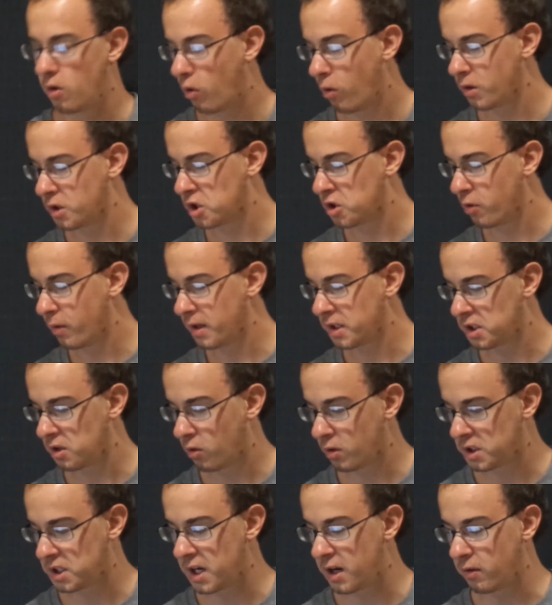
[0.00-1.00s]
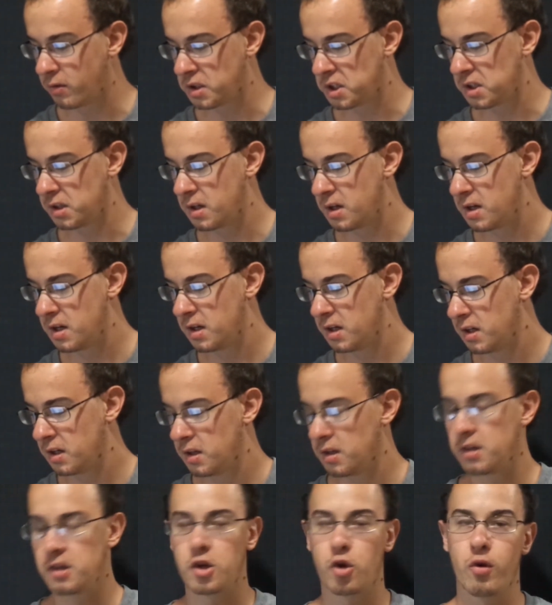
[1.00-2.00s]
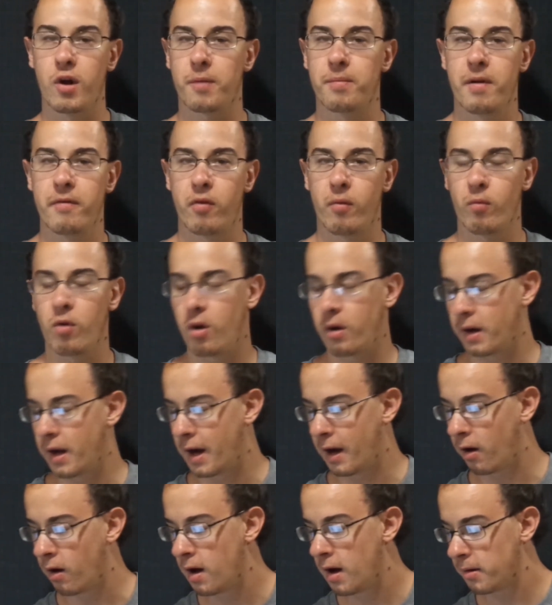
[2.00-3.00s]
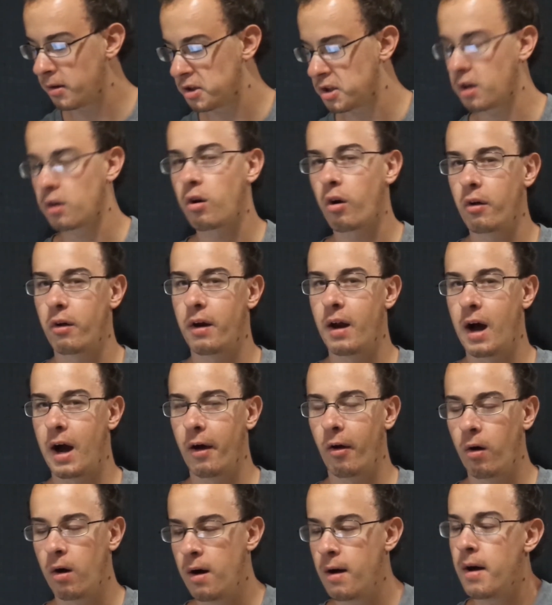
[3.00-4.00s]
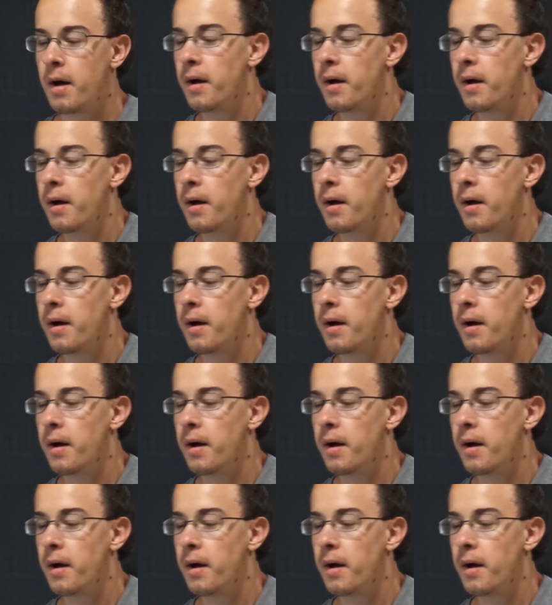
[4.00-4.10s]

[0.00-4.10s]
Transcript: Horsuis. Horseus. Correct me if I'm wrong, Nile. We're just going to call you Nile.